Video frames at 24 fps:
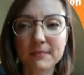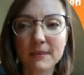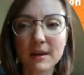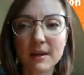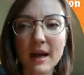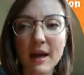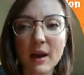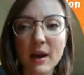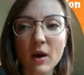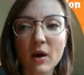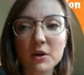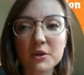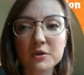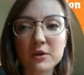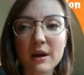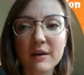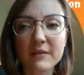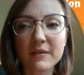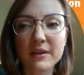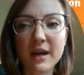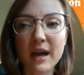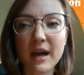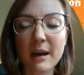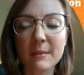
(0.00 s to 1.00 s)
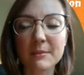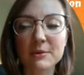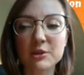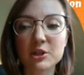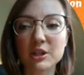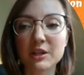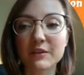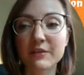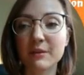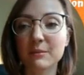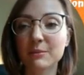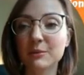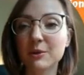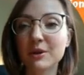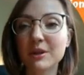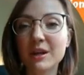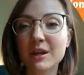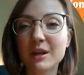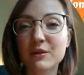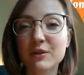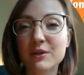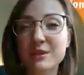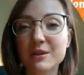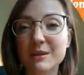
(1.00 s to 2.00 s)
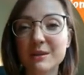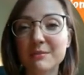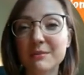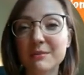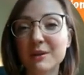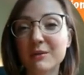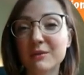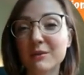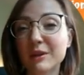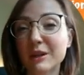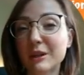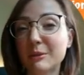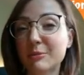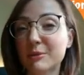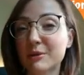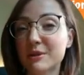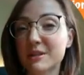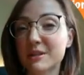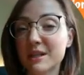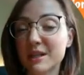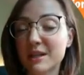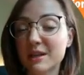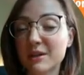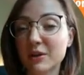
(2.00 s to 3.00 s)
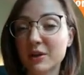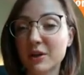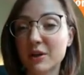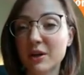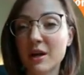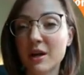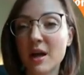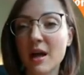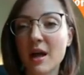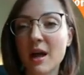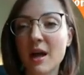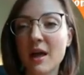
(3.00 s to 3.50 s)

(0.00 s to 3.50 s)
I also have the option, if I'm looking for something really particular,